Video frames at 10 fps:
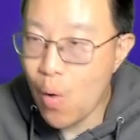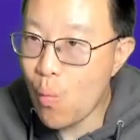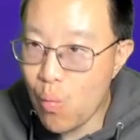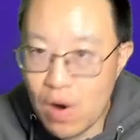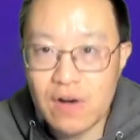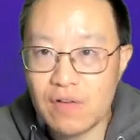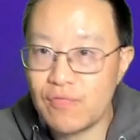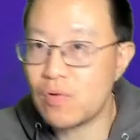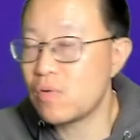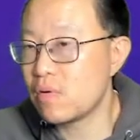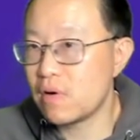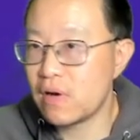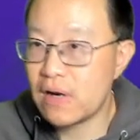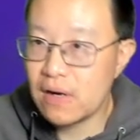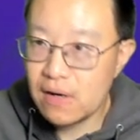Wonderful.
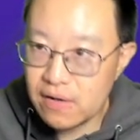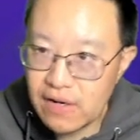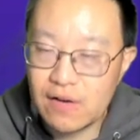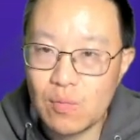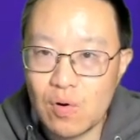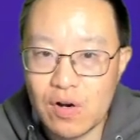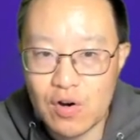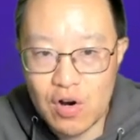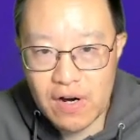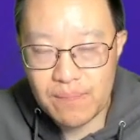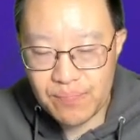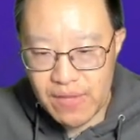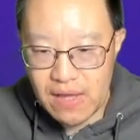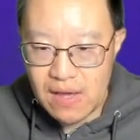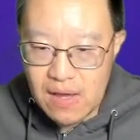This looks good.
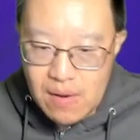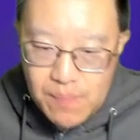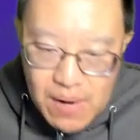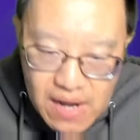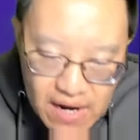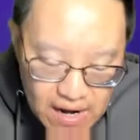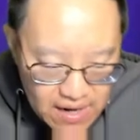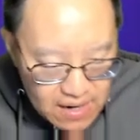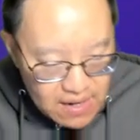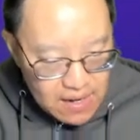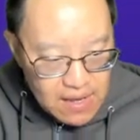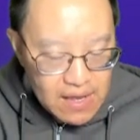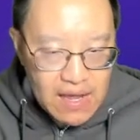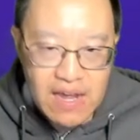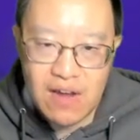But
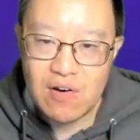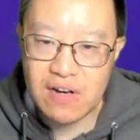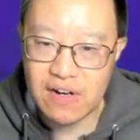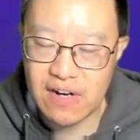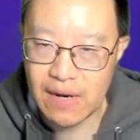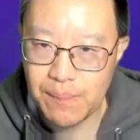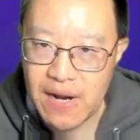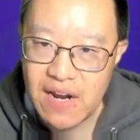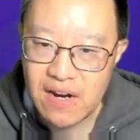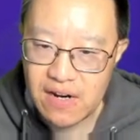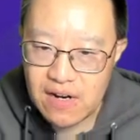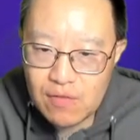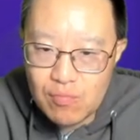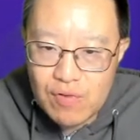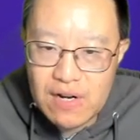here's the thing. Ping is
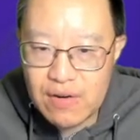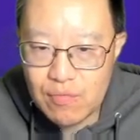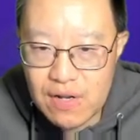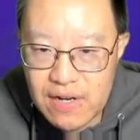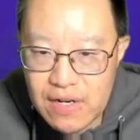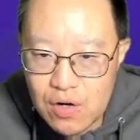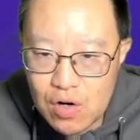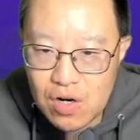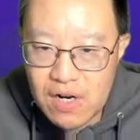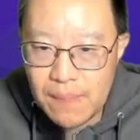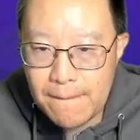really, really good.